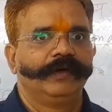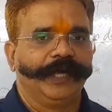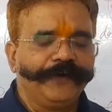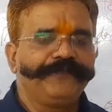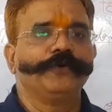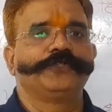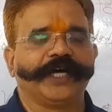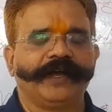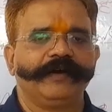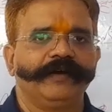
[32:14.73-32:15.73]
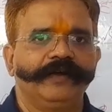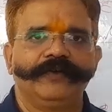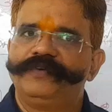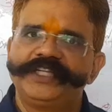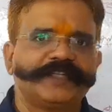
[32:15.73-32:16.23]
in future
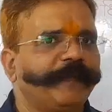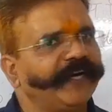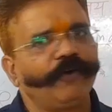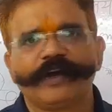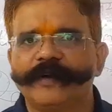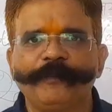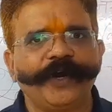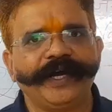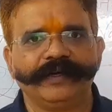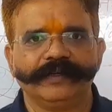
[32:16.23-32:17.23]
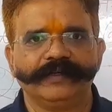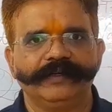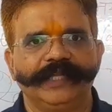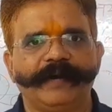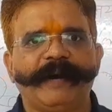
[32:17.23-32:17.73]
with this particular component.
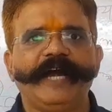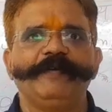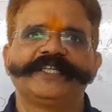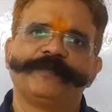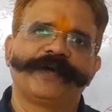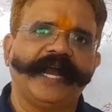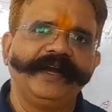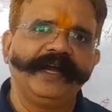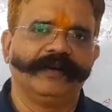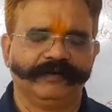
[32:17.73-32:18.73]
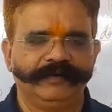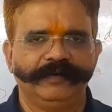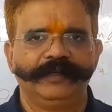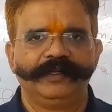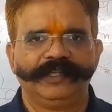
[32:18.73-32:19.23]
There might be some grinding,
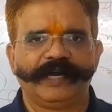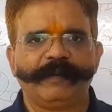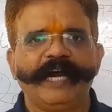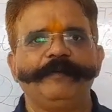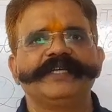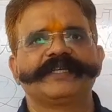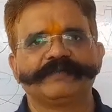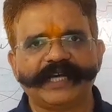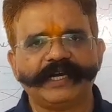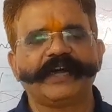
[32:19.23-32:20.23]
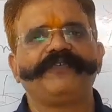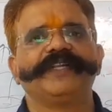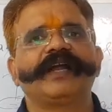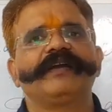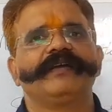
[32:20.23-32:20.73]
there might be some sort of
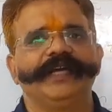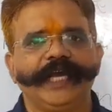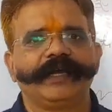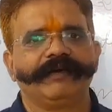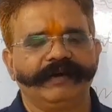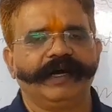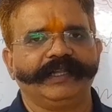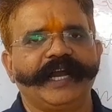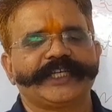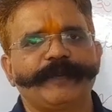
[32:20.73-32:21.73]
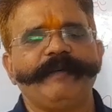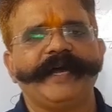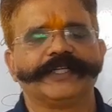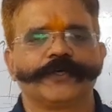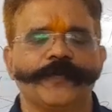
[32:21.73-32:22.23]
other
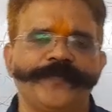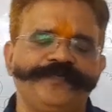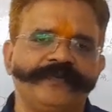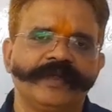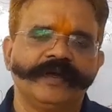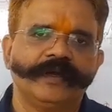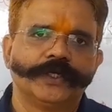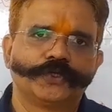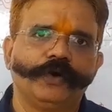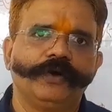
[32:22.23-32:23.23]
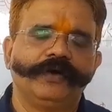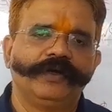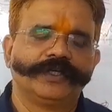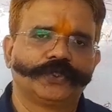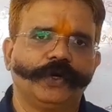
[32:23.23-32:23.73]
experiment. So
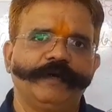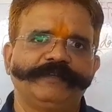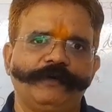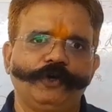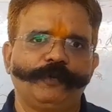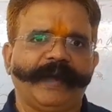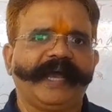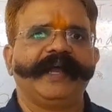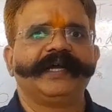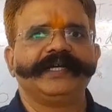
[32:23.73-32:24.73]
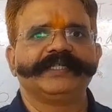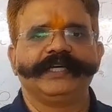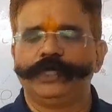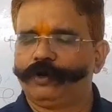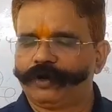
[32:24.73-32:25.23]
if
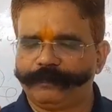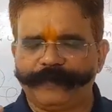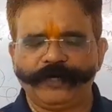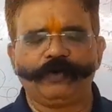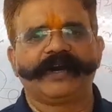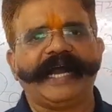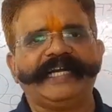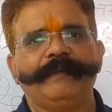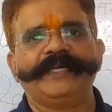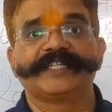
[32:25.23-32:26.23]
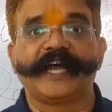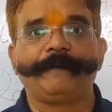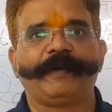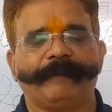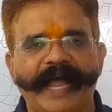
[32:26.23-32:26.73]
your particular item is
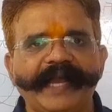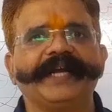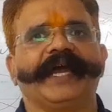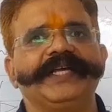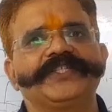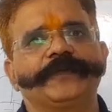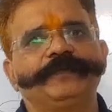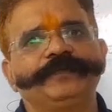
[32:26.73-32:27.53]
kept magnetized,